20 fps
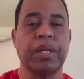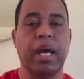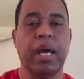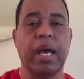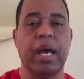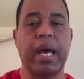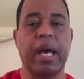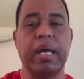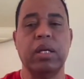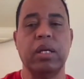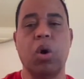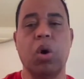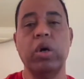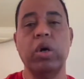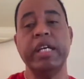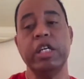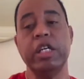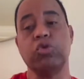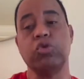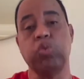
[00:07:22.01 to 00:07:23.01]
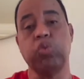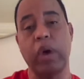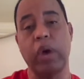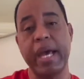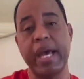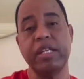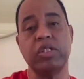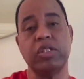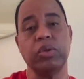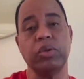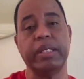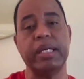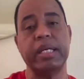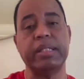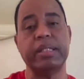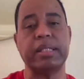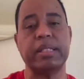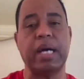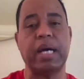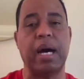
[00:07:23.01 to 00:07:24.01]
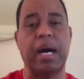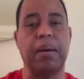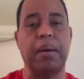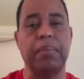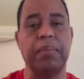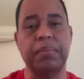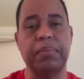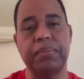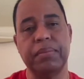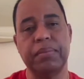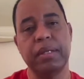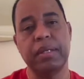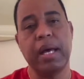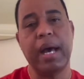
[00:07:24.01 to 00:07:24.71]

And on his way to this Adam